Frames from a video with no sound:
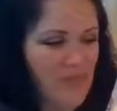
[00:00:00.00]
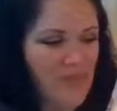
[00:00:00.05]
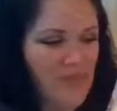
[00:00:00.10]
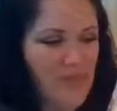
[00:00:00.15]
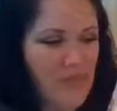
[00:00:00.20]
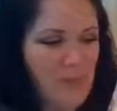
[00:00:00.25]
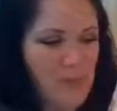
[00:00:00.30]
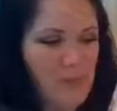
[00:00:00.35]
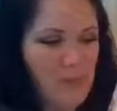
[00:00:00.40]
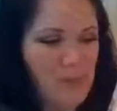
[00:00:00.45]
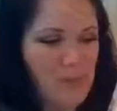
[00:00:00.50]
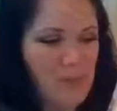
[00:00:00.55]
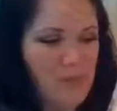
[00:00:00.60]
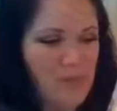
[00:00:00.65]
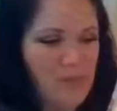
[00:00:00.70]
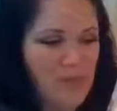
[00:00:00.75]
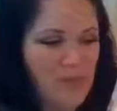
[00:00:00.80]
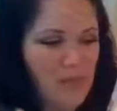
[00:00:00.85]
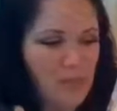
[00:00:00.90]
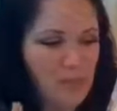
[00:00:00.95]
that
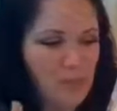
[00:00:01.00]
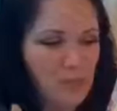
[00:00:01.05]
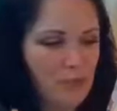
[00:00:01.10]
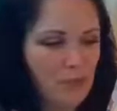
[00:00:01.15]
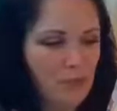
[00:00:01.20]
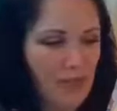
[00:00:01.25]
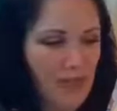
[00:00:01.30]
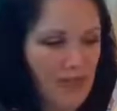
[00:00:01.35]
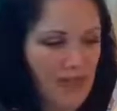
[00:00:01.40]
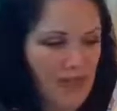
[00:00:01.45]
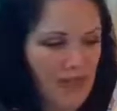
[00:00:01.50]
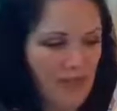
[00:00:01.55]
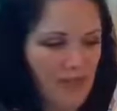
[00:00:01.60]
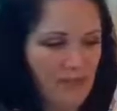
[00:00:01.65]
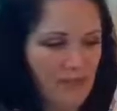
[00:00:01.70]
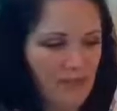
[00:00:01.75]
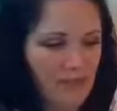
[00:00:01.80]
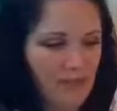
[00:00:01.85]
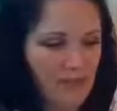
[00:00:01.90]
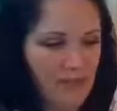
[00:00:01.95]
being
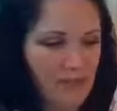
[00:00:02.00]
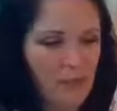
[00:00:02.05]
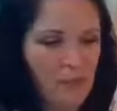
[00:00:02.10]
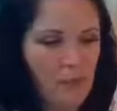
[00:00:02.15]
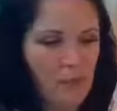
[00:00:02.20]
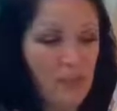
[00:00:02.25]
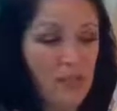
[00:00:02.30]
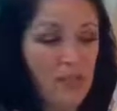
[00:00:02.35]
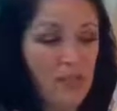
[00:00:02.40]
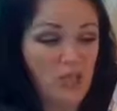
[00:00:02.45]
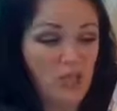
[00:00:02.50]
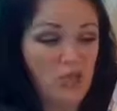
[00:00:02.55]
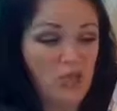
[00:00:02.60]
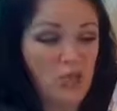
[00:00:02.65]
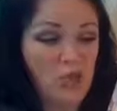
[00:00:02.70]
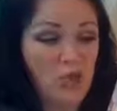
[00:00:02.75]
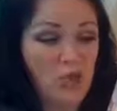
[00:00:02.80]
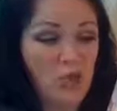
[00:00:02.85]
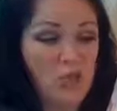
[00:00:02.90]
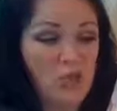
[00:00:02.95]
brave means
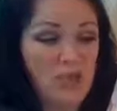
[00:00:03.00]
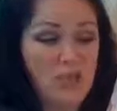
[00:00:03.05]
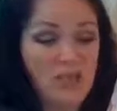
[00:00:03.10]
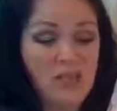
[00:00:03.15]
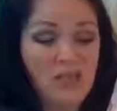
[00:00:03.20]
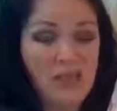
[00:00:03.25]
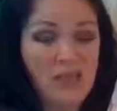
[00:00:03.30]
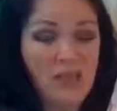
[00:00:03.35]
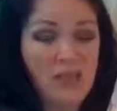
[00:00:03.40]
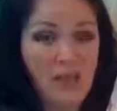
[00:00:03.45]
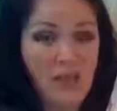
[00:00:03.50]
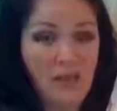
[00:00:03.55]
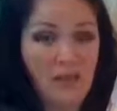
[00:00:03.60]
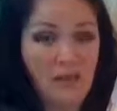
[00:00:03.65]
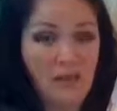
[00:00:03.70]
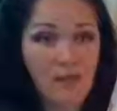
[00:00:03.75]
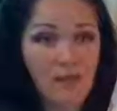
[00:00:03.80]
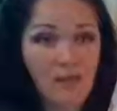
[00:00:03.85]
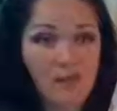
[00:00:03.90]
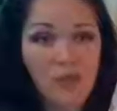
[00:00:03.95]
doing the
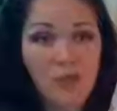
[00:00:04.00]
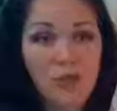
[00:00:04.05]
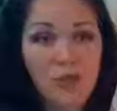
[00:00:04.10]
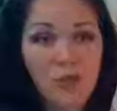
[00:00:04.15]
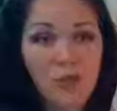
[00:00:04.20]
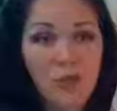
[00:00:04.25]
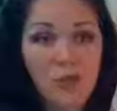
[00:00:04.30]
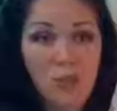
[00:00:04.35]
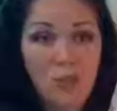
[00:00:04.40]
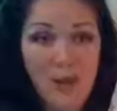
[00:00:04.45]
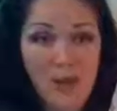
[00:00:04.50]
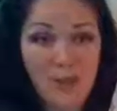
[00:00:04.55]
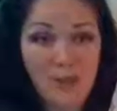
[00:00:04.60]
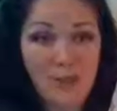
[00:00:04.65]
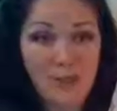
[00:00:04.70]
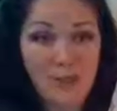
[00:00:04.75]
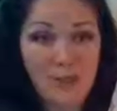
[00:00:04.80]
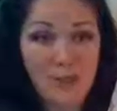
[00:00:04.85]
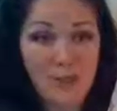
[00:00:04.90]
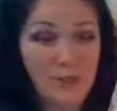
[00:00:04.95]
thing you
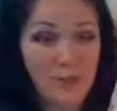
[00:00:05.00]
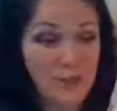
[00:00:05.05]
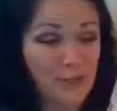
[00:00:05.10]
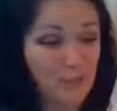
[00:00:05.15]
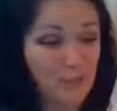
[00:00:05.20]
must do.